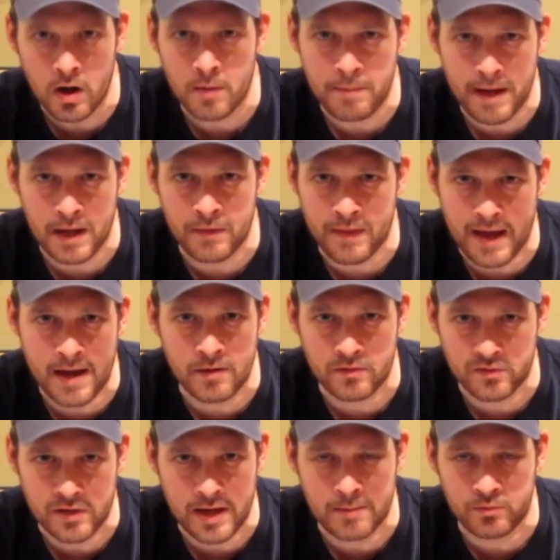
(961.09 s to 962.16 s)
about that
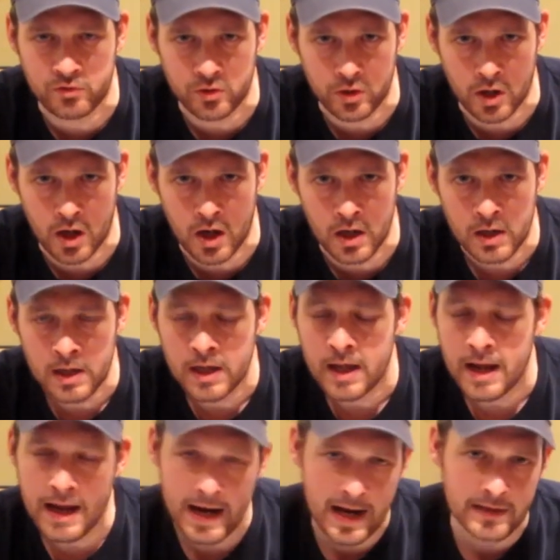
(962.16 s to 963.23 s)
same cigar,
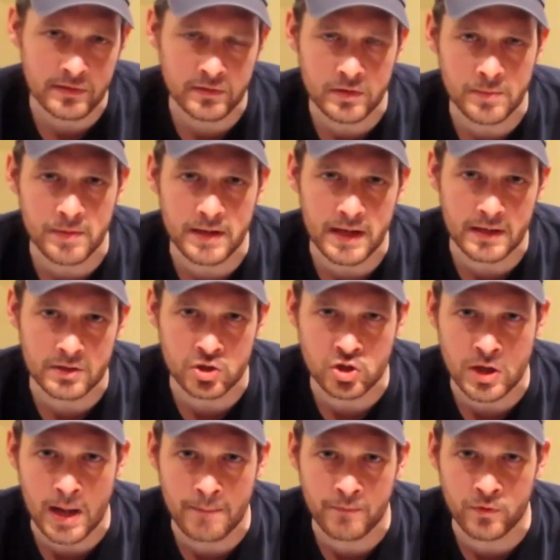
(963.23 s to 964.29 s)
ask somebody at the
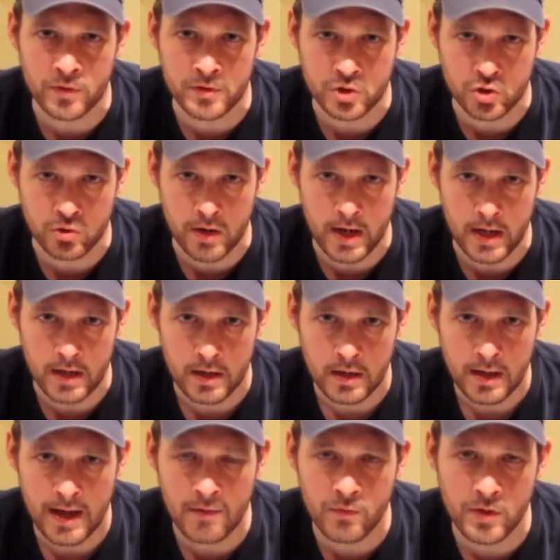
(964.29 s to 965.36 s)
shop for a tray.
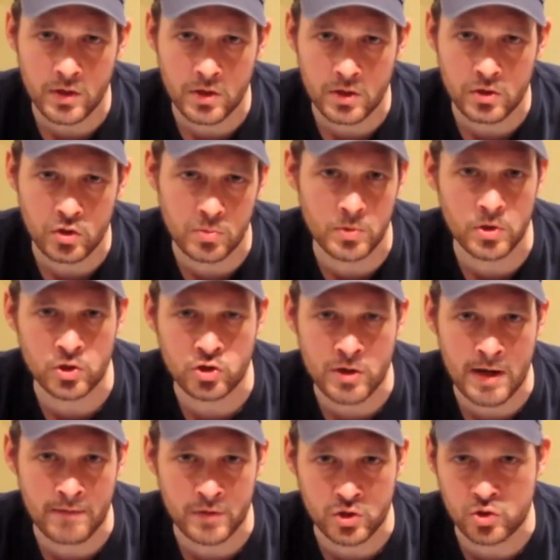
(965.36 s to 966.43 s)
Every good humidor should
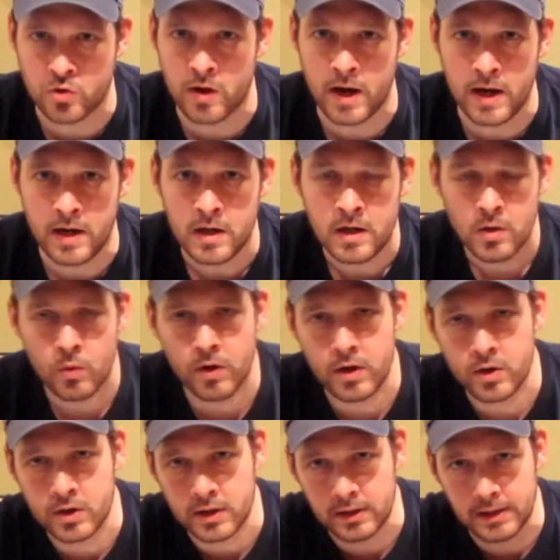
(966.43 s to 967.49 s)
have a tray where
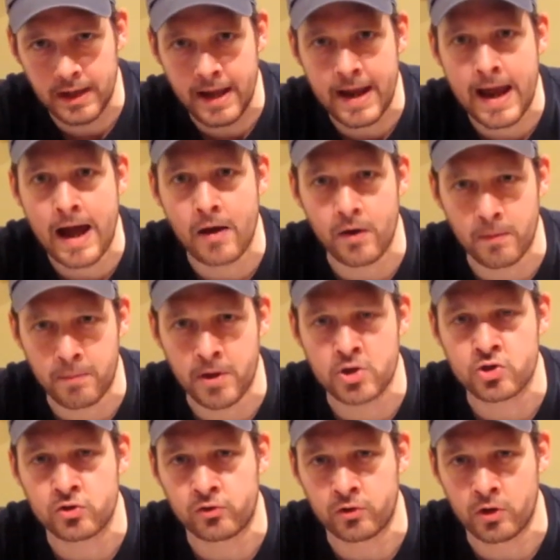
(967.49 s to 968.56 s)
you can lay out a
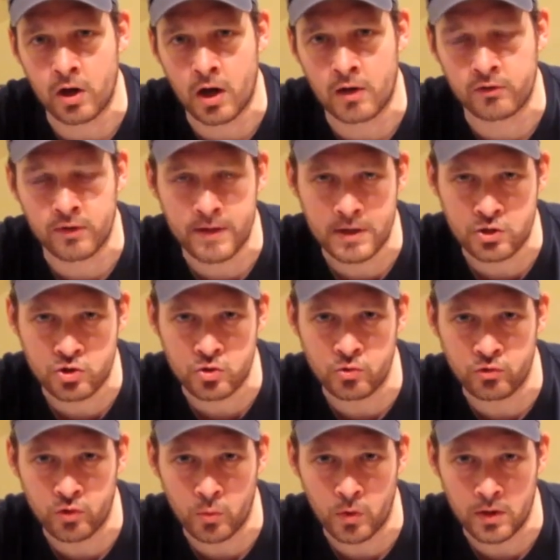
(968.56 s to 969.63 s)
bunch of cigars and then
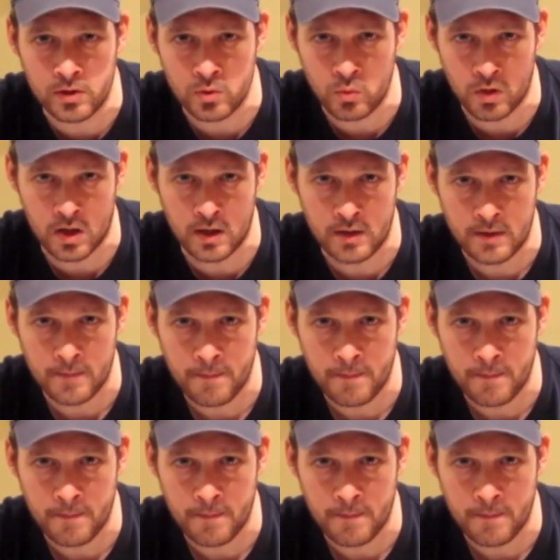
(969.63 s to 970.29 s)
choose the one you want.